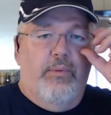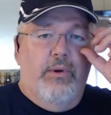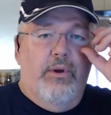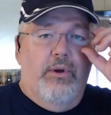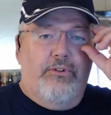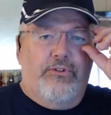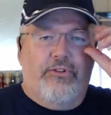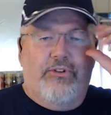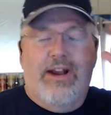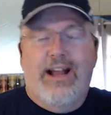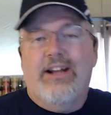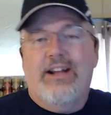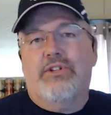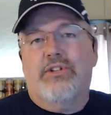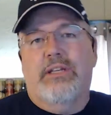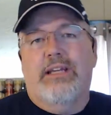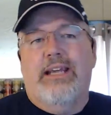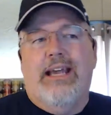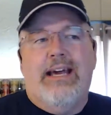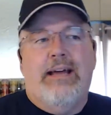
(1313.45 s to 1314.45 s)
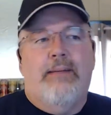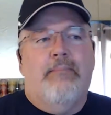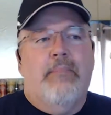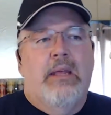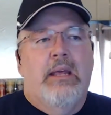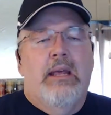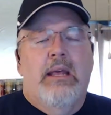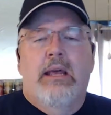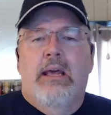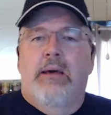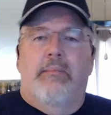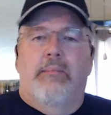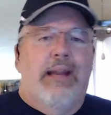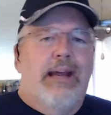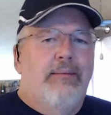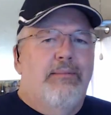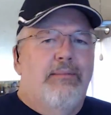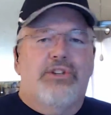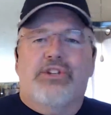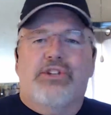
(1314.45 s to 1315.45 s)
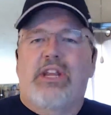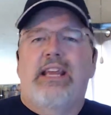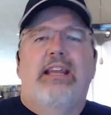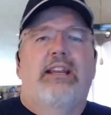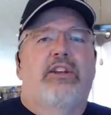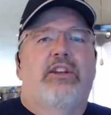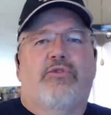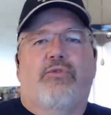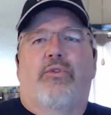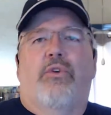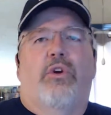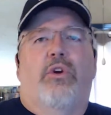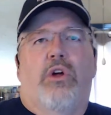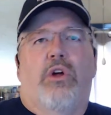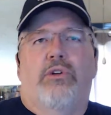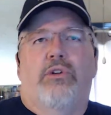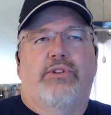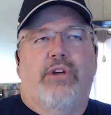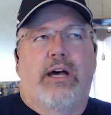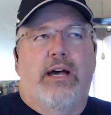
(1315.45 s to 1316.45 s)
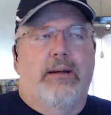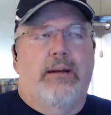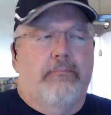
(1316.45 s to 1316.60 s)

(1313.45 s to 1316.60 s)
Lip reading: bills are actually at. But I've been saying this for a long time,